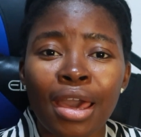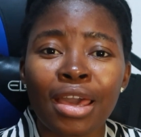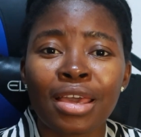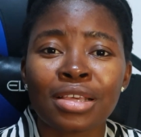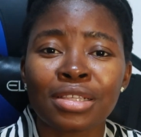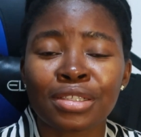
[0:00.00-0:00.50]

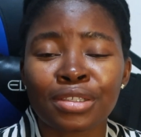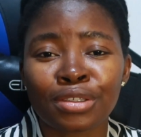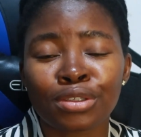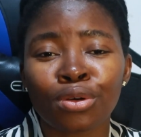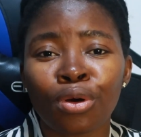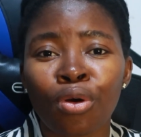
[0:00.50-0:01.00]
is
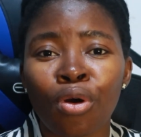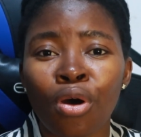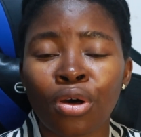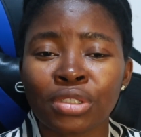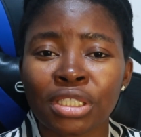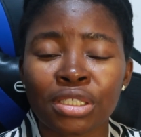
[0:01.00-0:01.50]
so
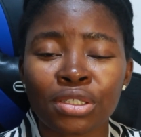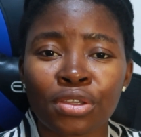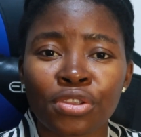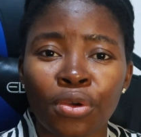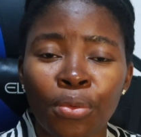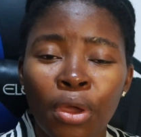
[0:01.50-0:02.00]
cold in
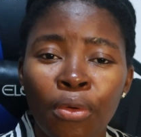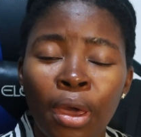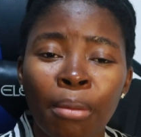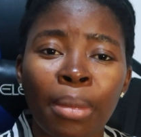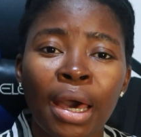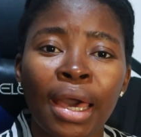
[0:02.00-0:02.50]
such a way
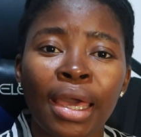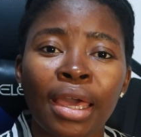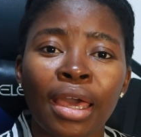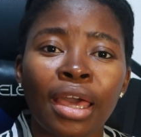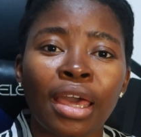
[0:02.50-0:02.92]
whereby